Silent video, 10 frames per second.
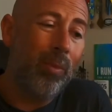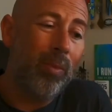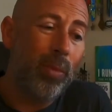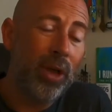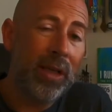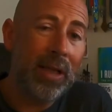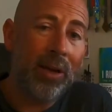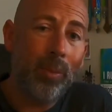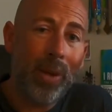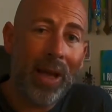putting down
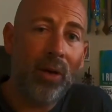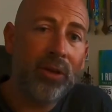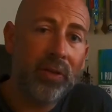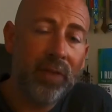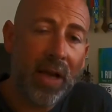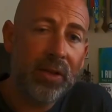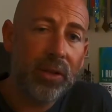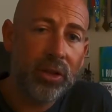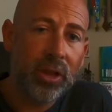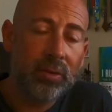a pound of
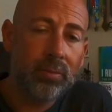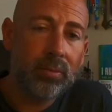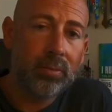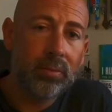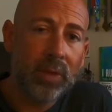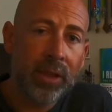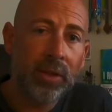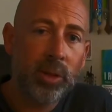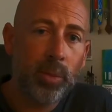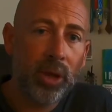nitrogen in the
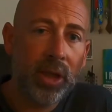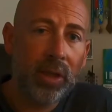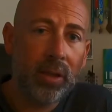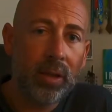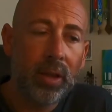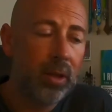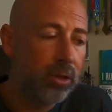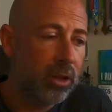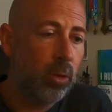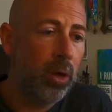spring, you
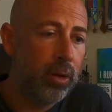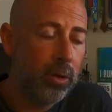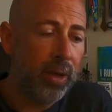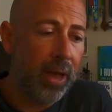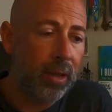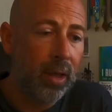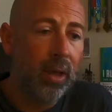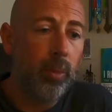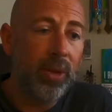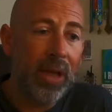still want to do that.
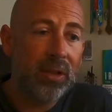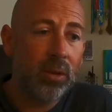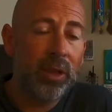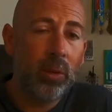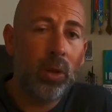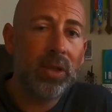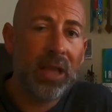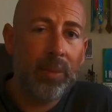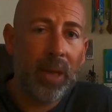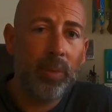But that's only a
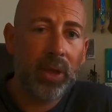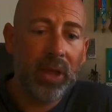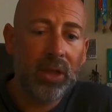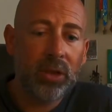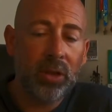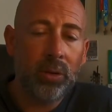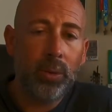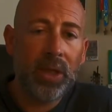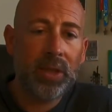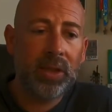one-time application. The
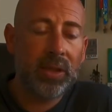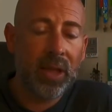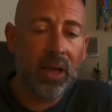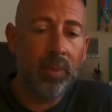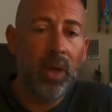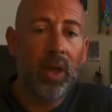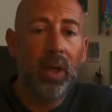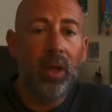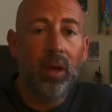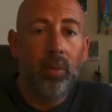rest of the time,
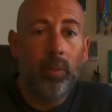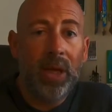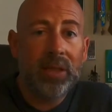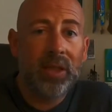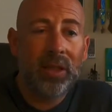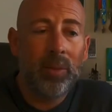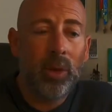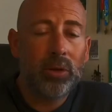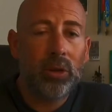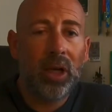basically
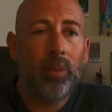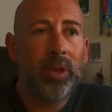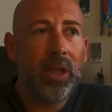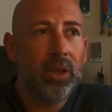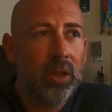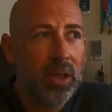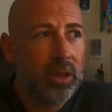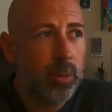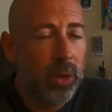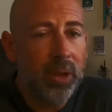most recommendations is
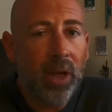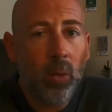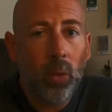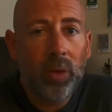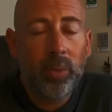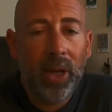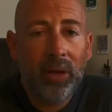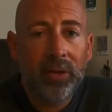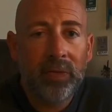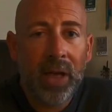to put down 1
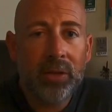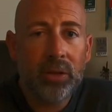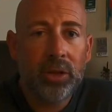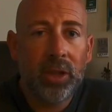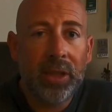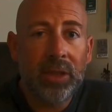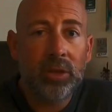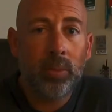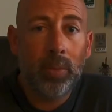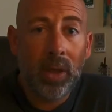pound of nitrogen
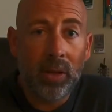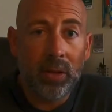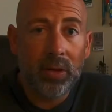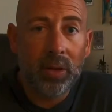each month.